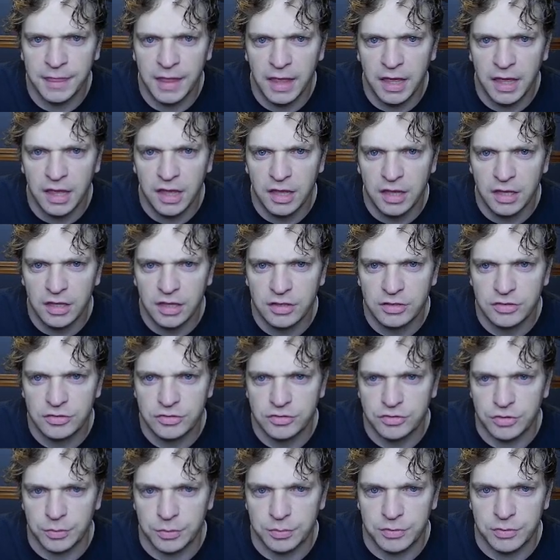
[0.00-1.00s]
Disruptive
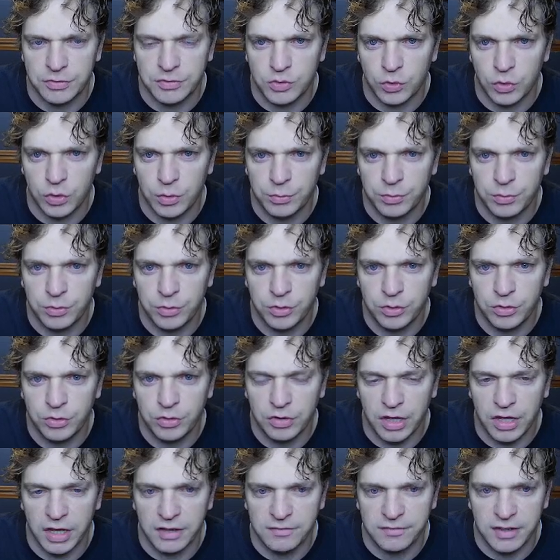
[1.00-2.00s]
Stormbrood, a
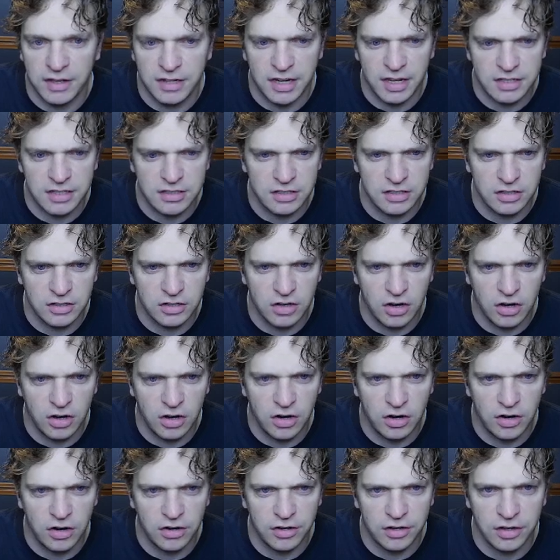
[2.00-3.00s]
fantastic
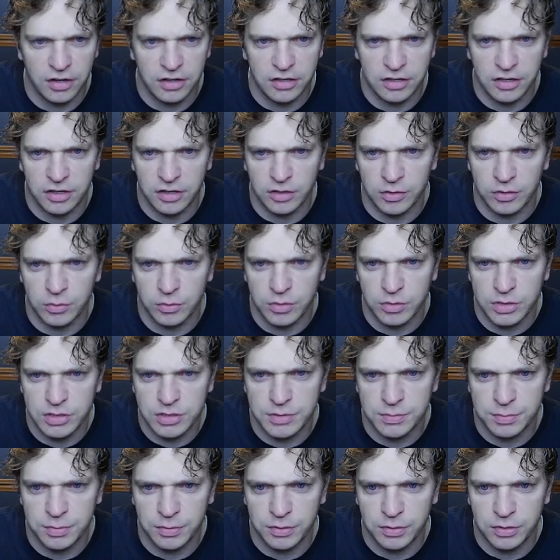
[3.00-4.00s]
card. Unending
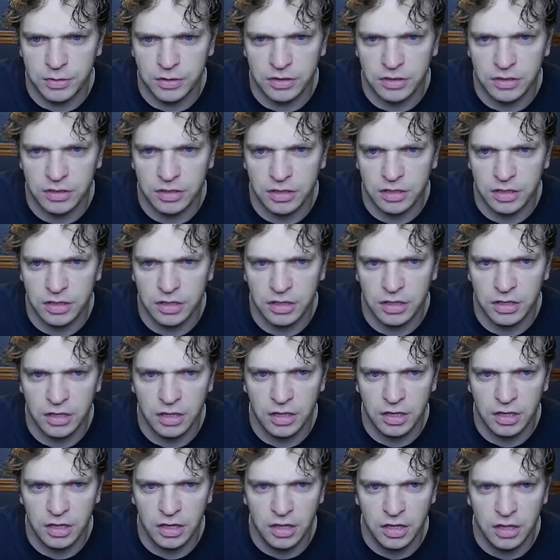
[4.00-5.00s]
Whisper, a
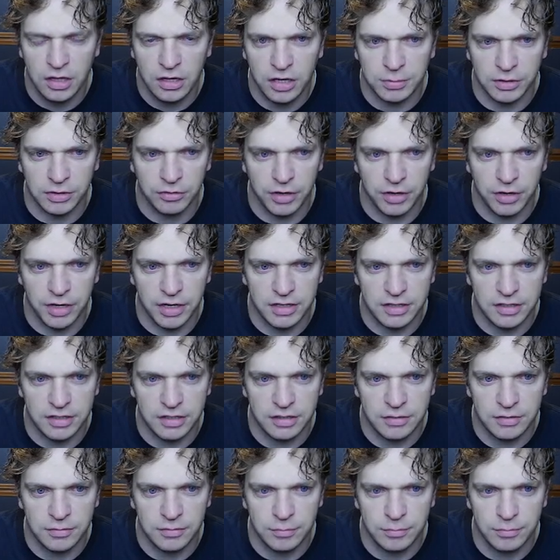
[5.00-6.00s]
couple of great
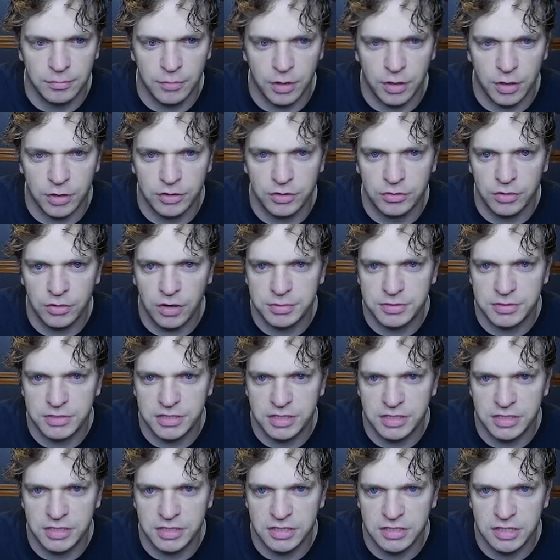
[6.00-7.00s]
Mardu options here
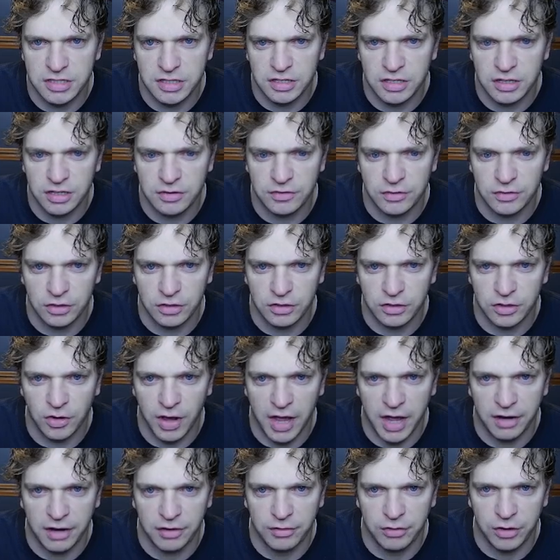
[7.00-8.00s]
if you're looking to go
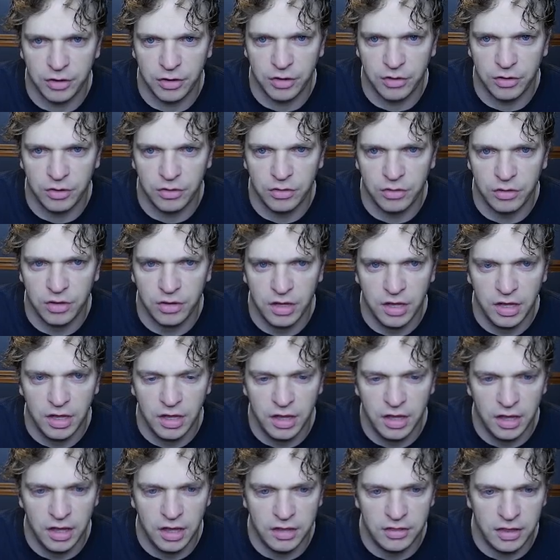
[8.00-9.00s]
aggro, and
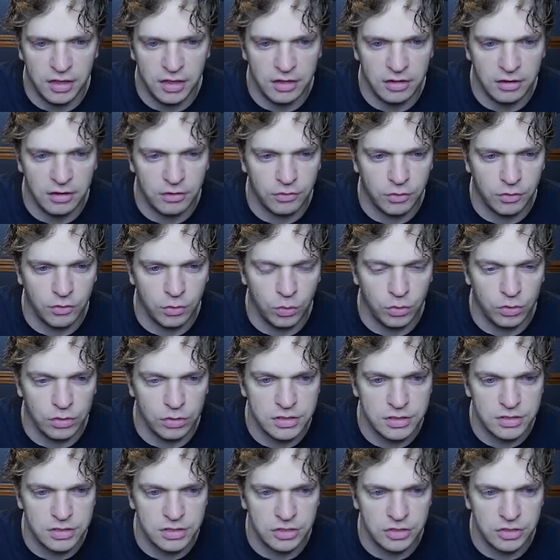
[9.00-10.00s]
then of course the
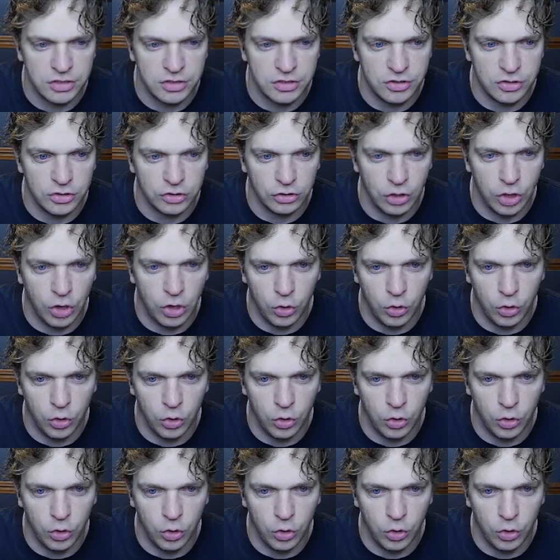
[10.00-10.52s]
Globe.